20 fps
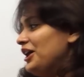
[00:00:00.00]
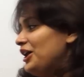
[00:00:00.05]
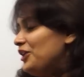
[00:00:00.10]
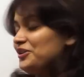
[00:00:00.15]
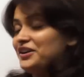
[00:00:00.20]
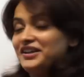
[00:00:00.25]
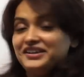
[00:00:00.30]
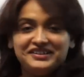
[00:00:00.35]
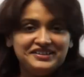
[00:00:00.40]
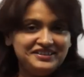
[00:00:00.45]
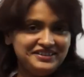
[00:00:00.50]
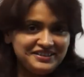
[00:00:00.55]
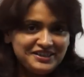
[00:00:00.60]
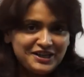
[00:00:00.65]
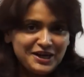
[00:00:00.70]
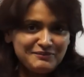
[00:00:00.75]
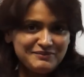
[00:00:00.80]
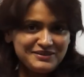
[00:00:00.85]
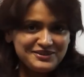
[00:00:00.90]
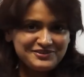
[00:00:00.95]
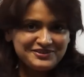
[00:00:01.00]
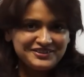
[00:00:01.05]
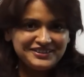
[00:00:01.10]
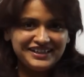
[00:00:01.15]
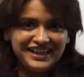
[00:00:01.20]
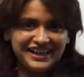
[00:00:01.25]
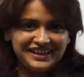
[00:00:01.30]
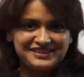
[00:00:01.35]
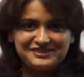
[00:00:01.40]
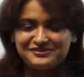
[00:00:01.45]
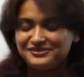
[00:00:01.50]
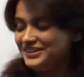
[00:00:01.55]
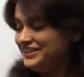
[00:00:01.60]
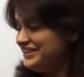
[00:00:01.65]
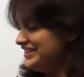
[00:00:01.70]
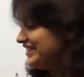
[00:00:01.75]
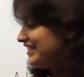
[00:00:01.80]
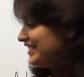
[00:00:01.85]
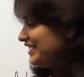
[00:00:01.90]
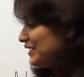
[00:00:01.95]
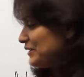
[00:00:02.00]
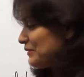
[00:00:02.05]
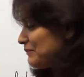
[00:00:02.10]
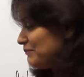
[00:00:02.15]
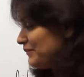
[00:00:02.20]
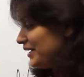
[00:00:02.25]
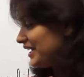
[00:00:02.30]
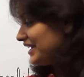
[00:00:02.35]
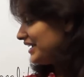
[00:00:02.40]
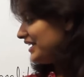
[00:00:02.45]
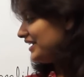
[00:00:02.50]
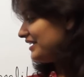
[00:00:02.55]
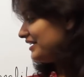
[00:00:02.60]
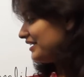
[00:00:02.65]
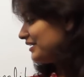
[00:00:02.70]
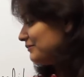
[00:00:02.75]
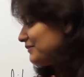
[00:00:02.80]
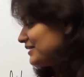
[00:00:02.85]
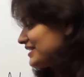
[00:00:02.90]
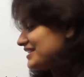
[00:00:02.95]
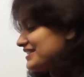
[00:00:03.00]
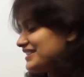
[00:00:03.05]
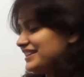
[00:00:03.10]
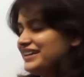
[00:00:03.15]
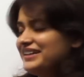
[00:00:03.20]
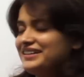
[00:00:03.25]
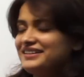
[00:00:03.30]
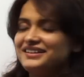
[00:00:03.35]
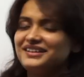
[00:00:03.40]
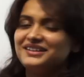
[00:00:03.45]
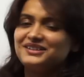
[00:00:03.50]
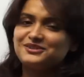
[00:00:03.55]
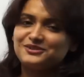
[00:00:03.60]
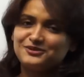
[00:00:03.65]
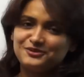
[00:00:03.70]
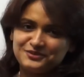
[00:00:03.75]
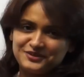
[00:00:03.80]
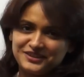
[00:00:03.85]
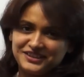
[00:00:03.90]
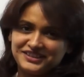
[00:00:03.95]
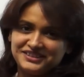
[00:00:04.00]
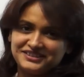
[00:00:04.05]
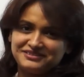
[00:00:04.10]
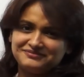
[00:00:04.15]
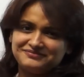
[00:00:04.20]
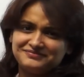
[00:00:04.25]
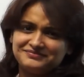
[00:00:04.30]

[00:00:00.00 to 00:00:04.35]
Okay, coming to the next one. Making a mistake is okay.